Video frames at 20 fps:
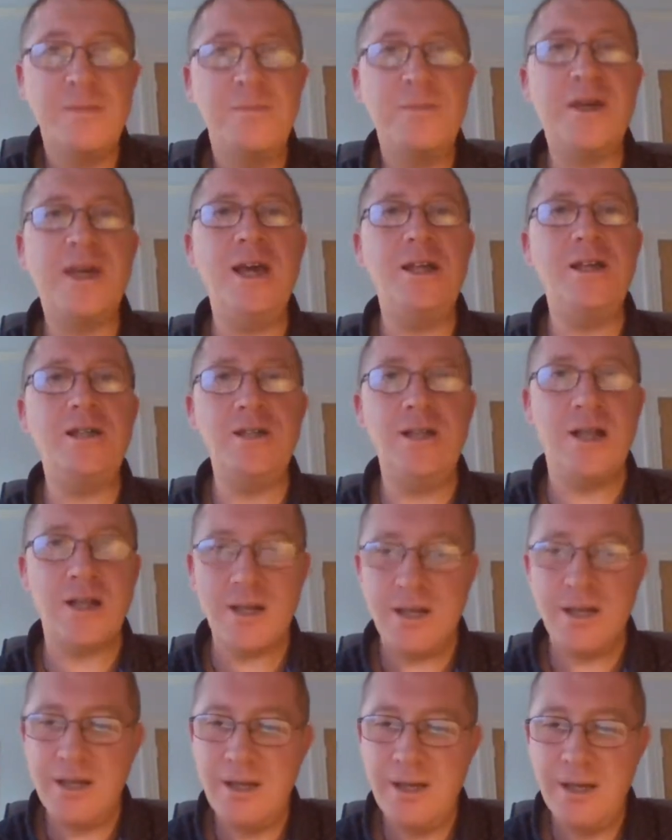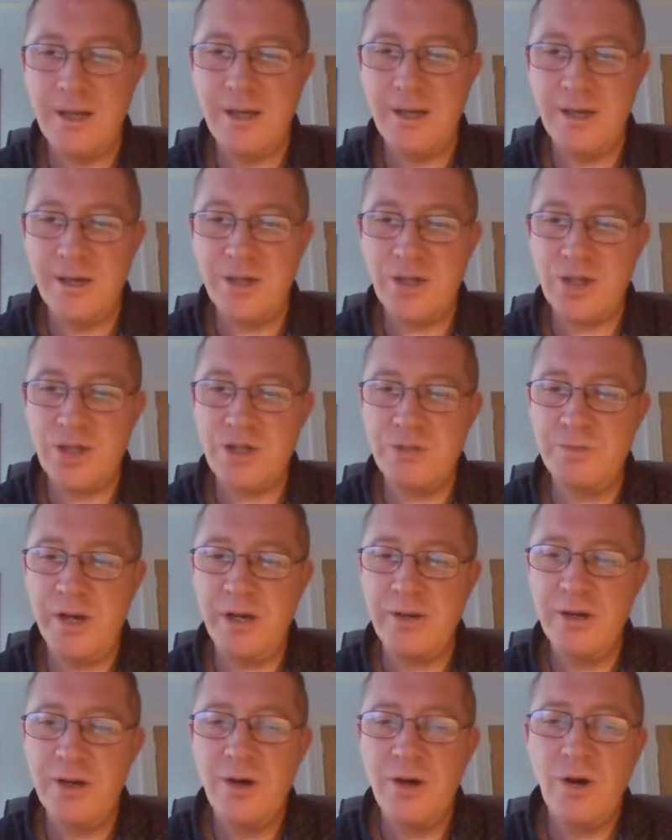"Beginner's luck." She
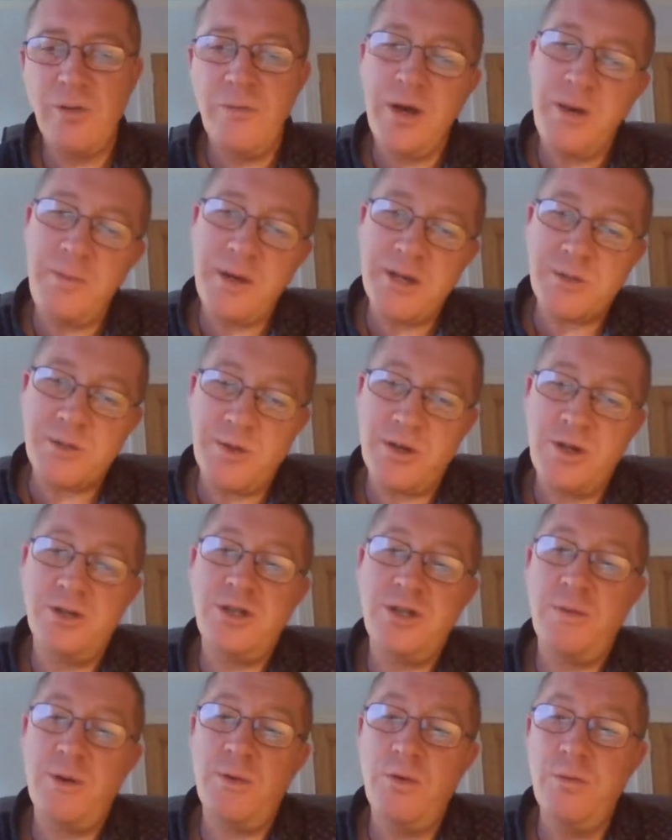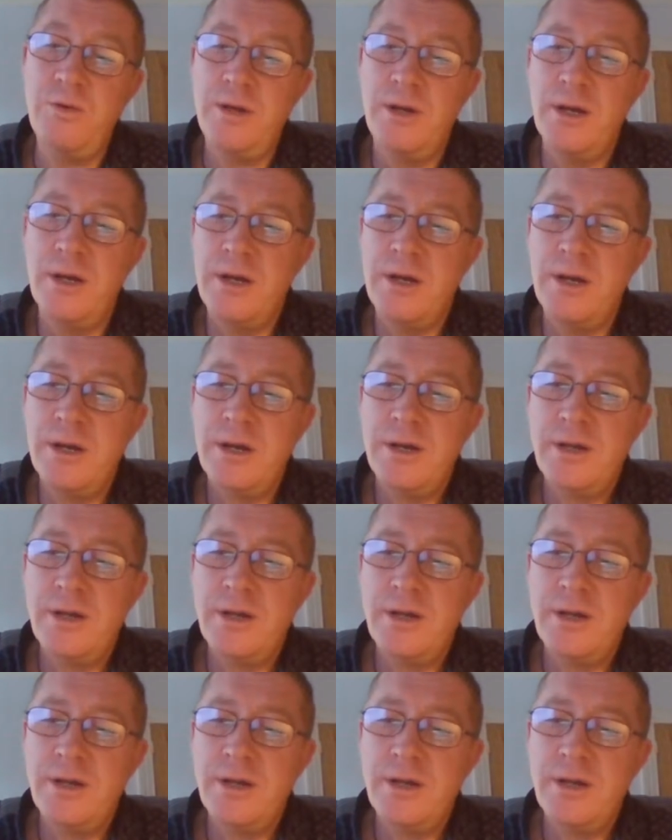smiled. "Or maybe it's because I'm a woman."